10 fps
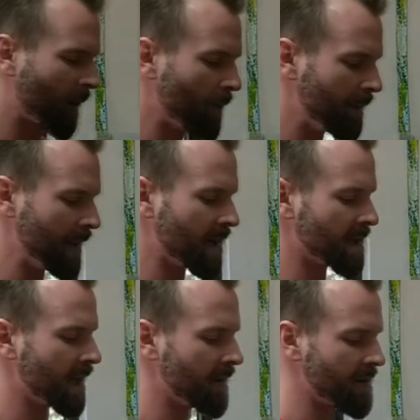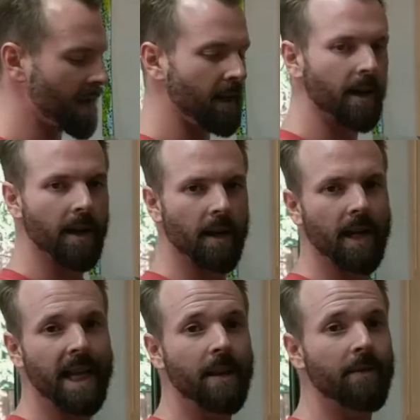but because it gives an
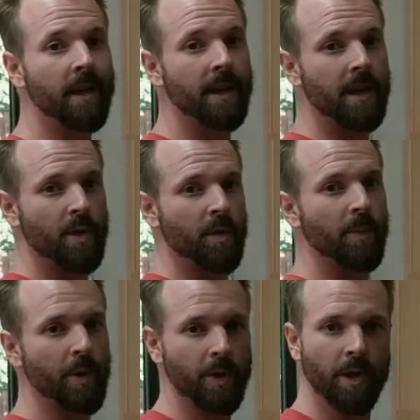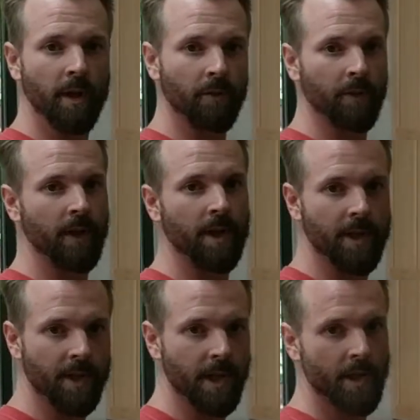even distribution of the
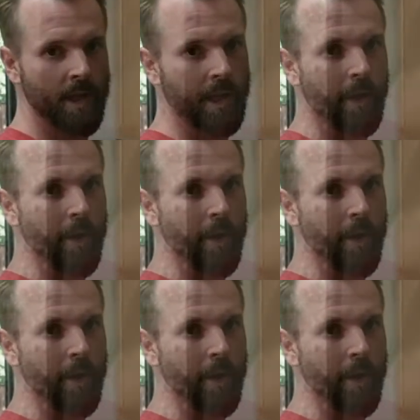seasoning